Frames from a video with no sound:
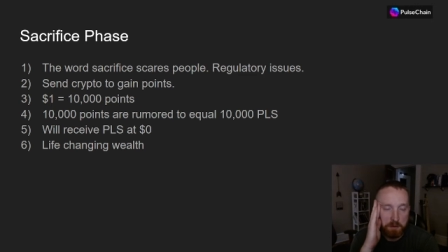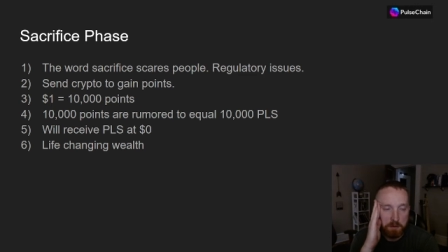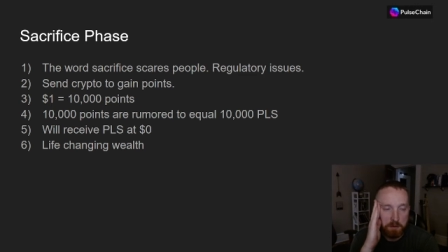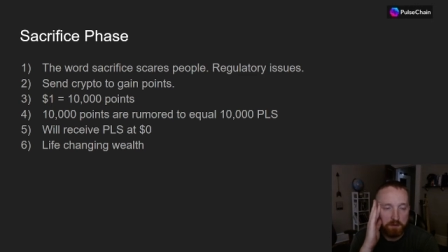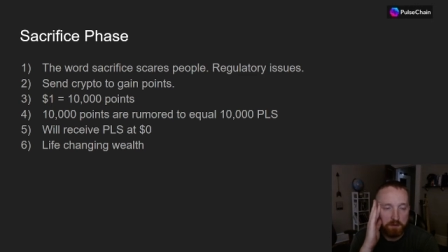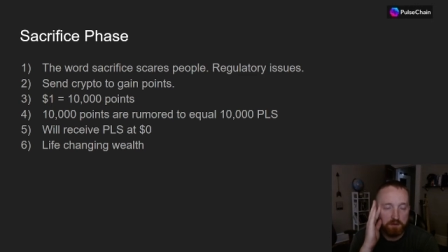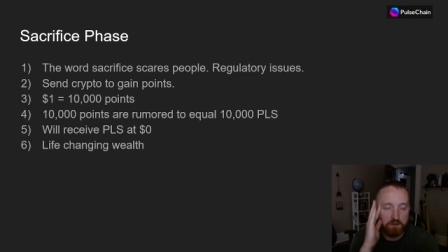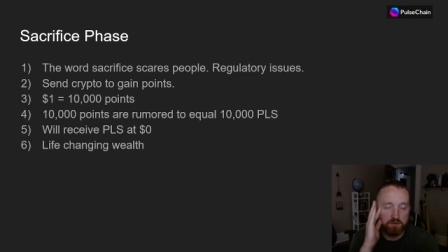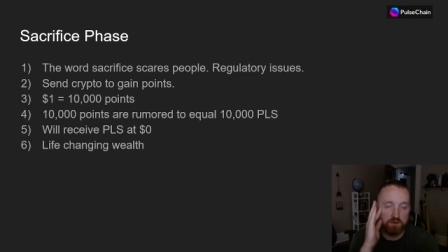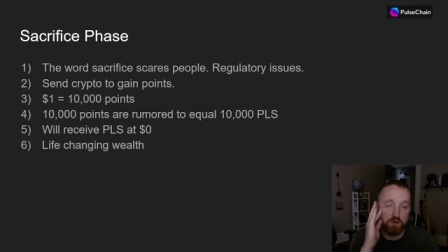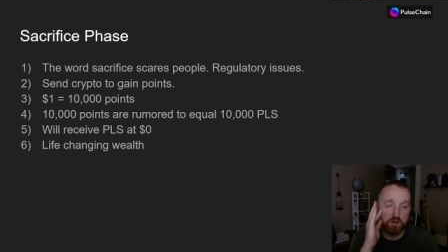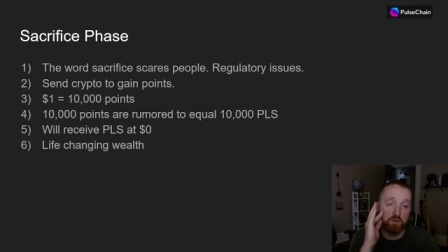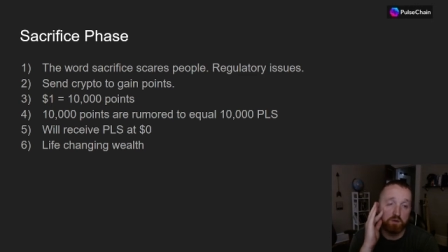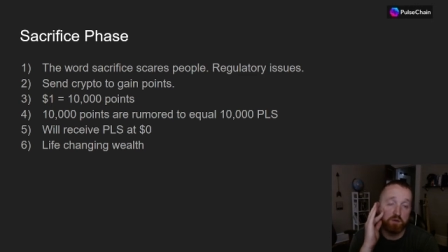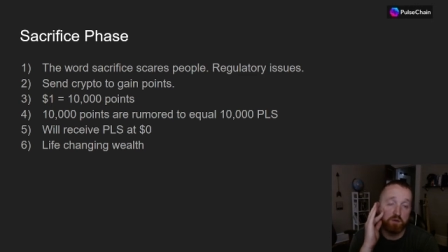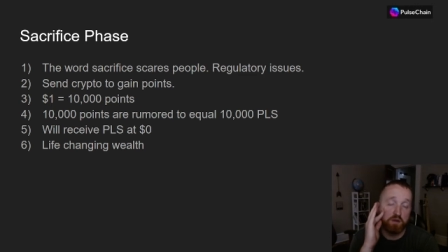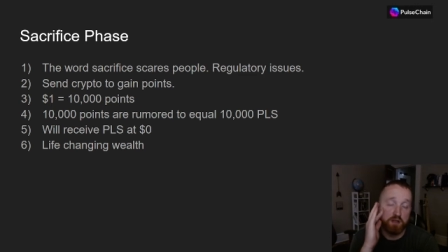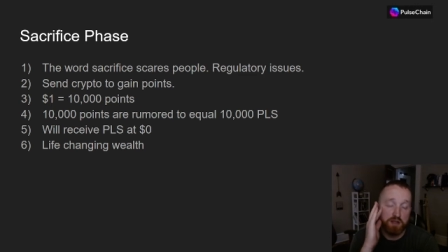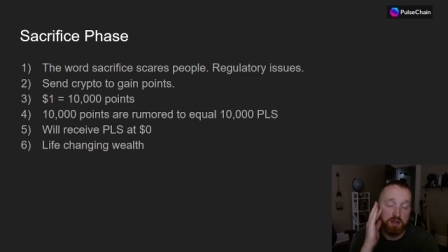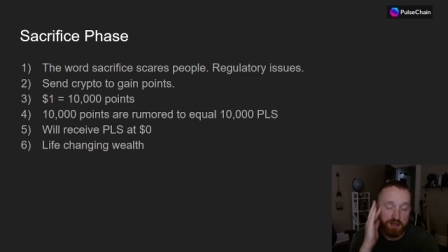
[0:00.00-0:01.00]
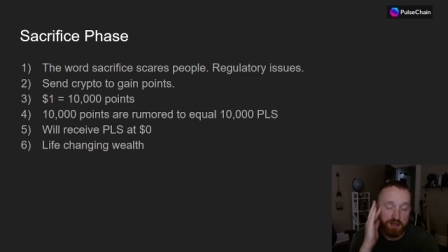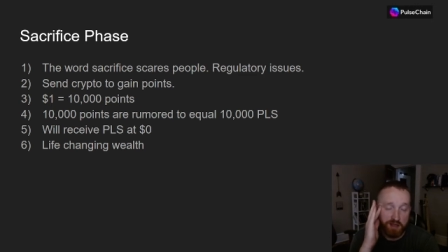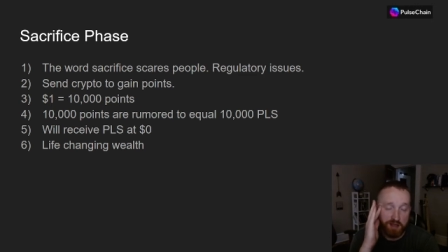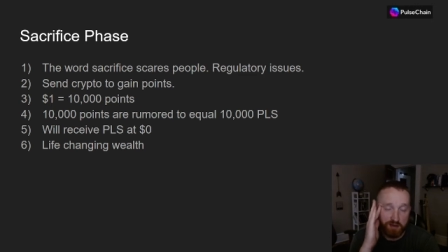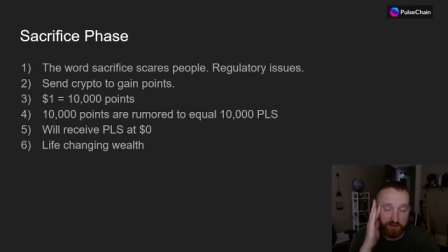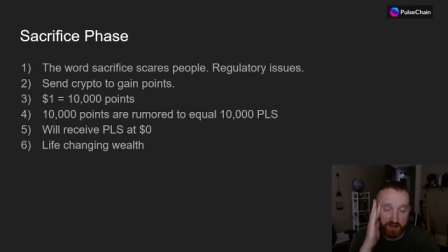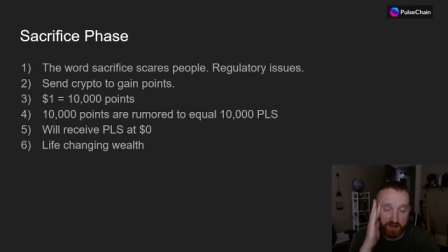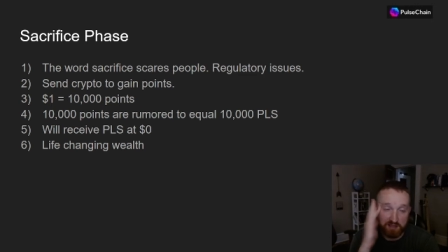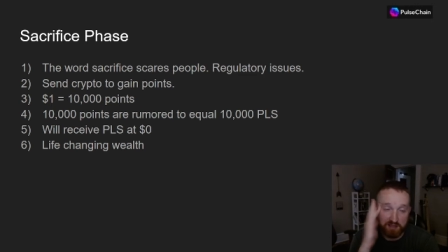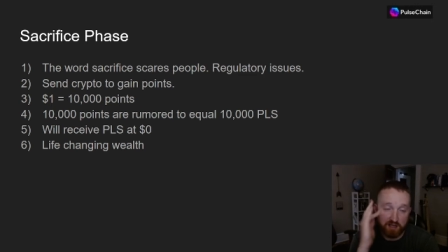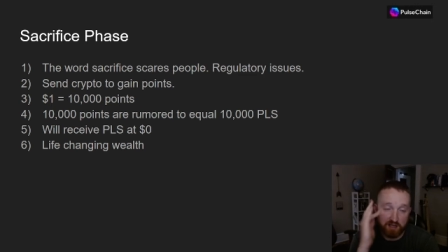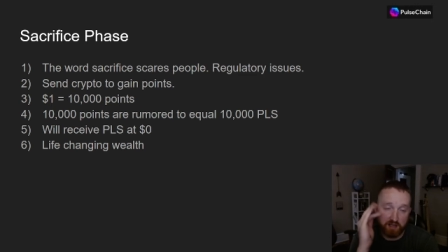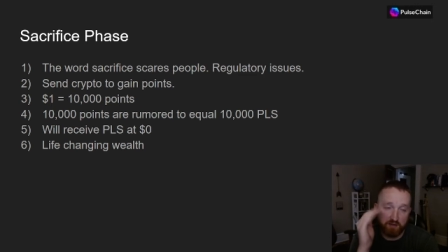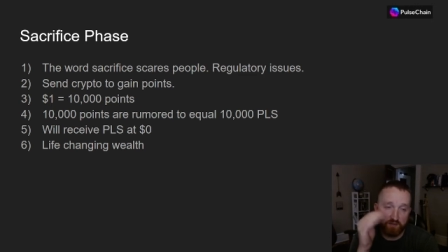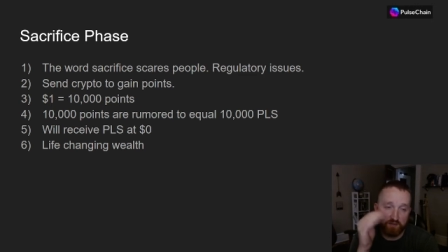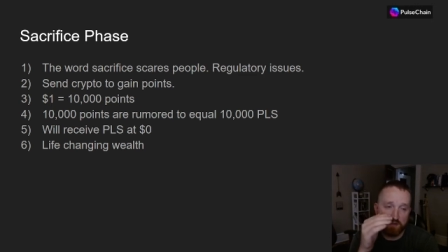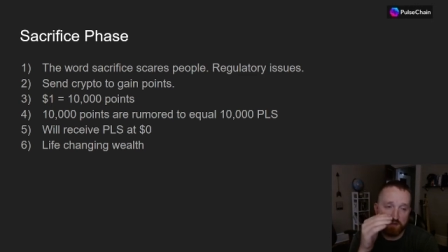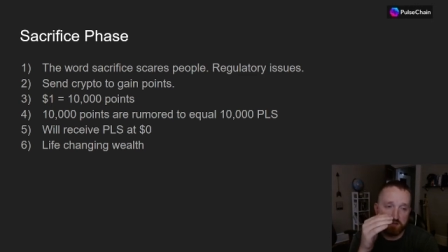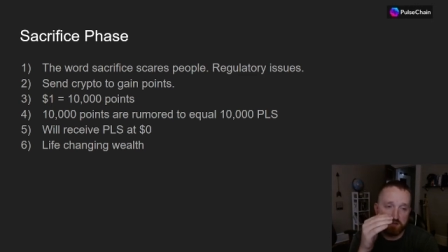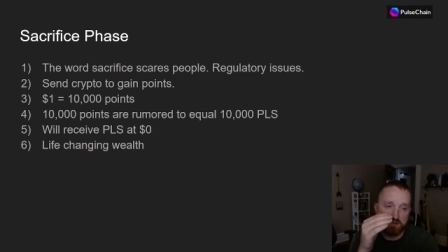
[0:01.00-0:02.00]
So if I
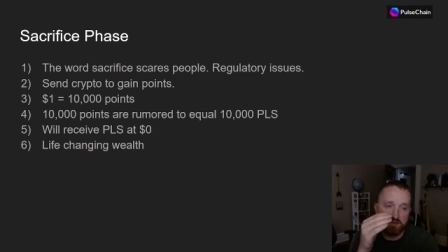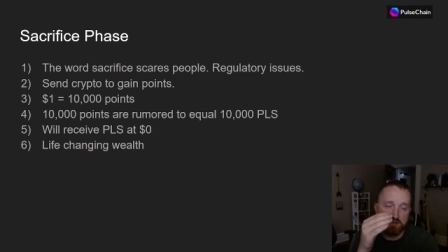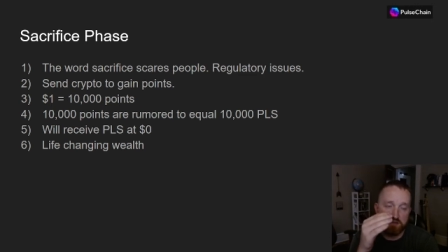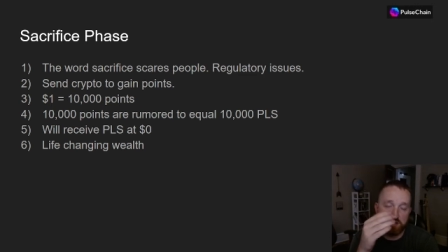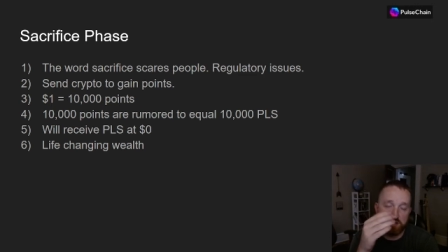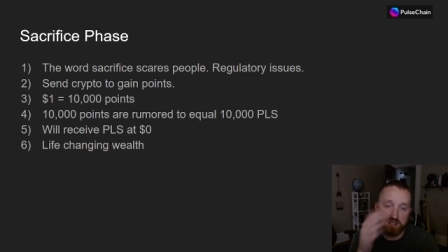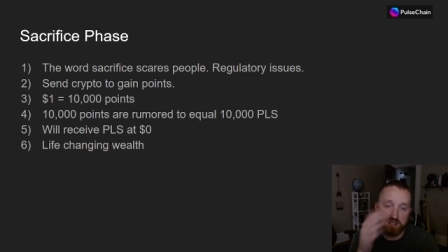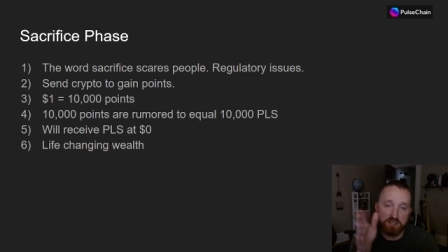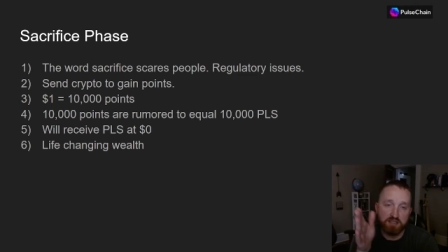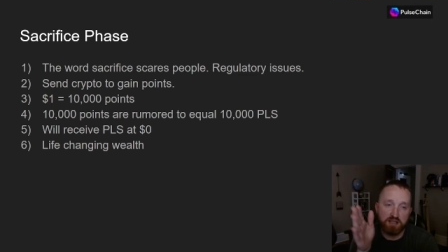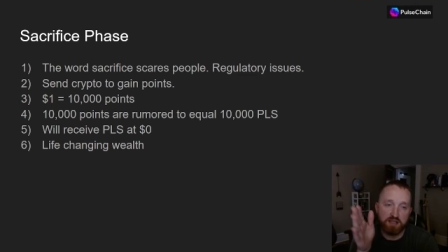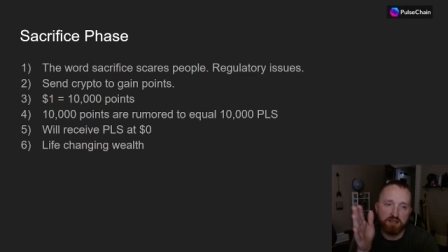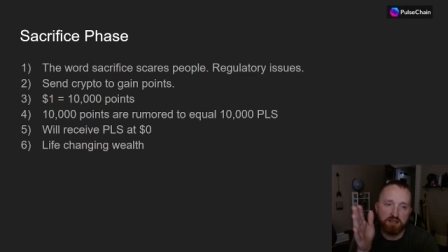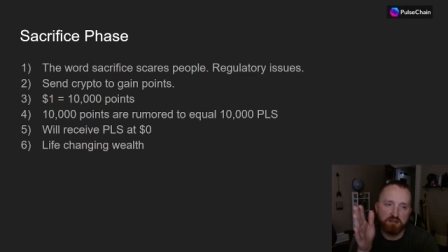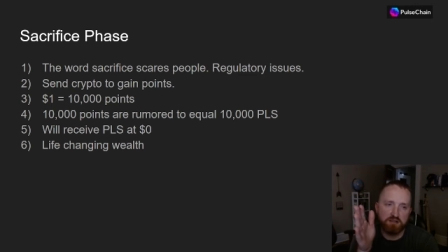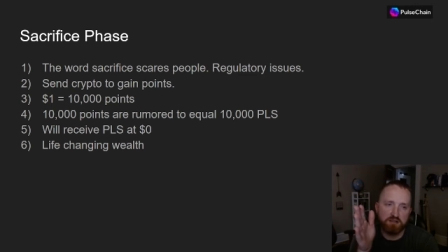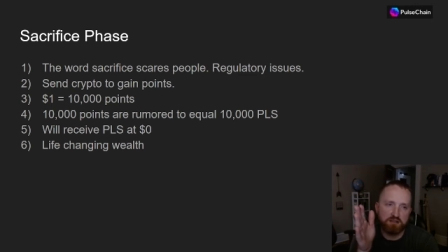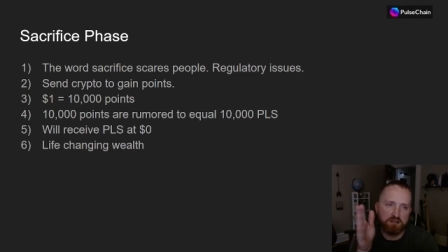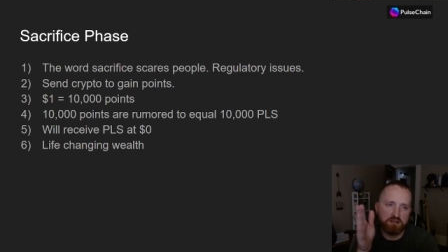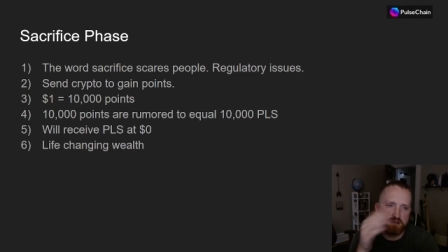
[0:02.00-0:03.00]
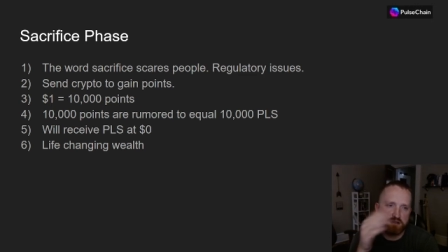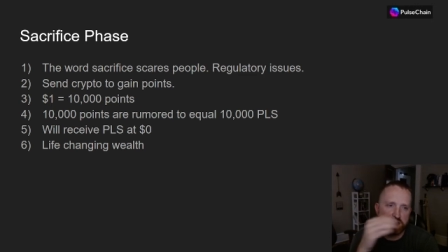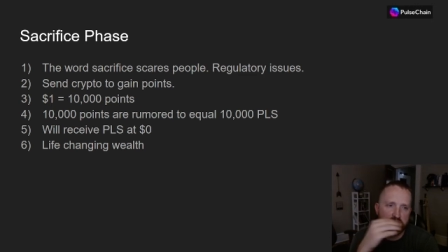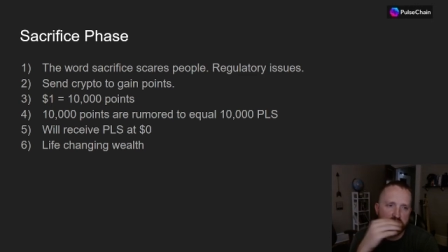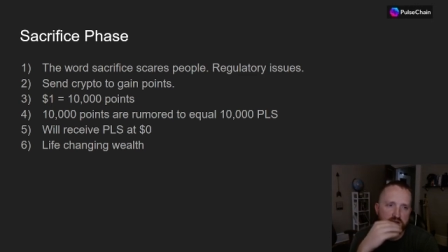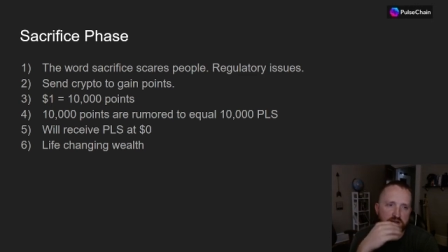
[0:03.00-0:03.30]
sacrifice $10,